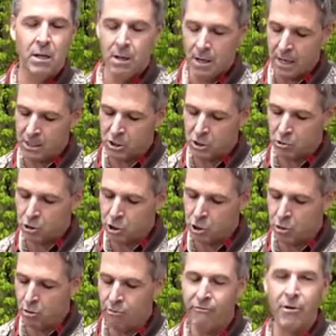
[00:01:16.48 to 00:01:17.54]
And so
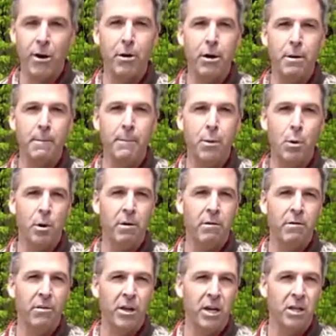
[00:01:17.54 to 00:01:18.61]
two very important
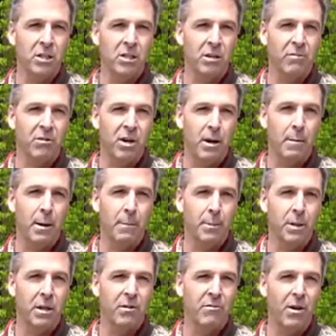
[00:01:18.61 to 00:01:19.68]
things that have come up
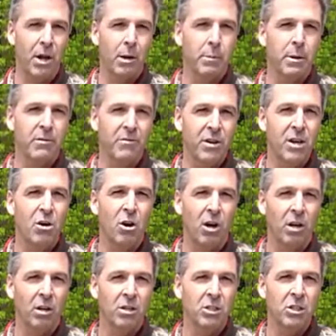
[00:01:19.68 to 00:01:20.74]
in the development of
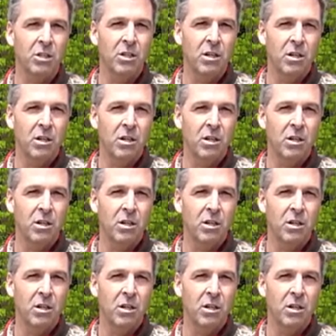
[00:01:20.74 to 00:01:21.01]
e-collars